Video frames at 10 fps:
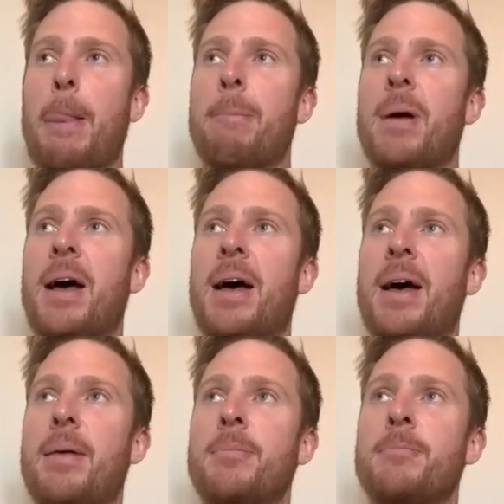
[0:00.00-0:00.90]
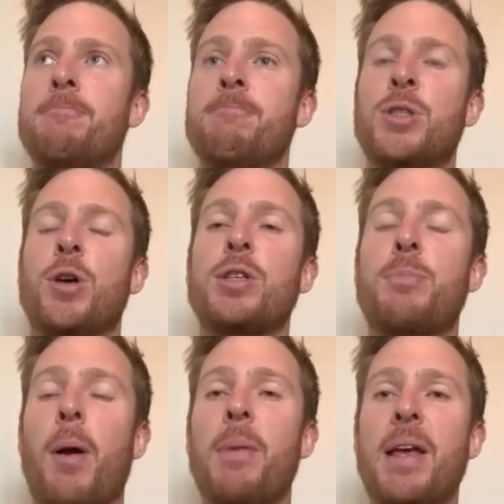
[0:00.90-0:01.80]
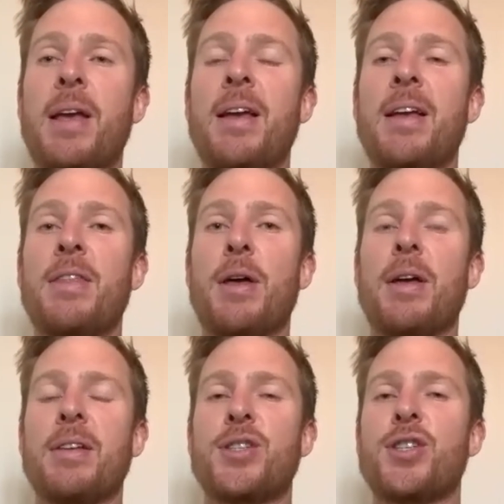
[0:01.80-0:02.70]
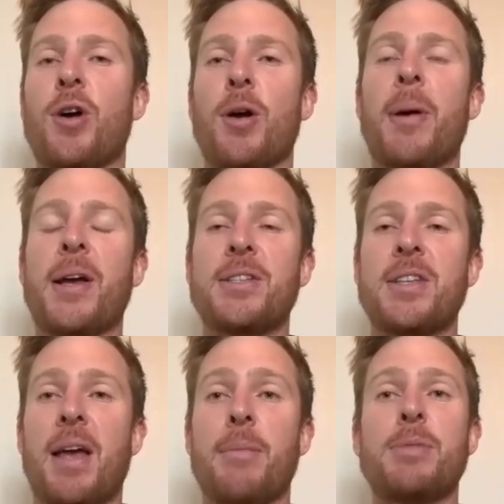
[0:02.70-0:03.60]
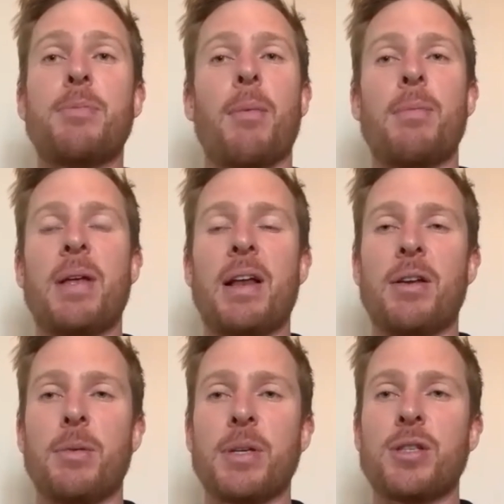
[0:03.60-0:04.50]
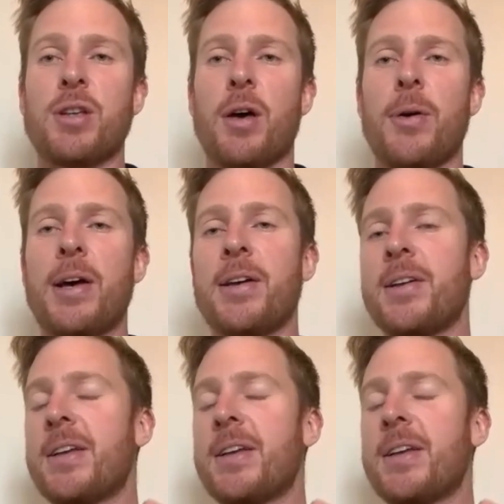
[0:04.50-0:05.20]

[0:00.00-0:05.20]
So it's probably the stock pace to him is probably a little bit slower,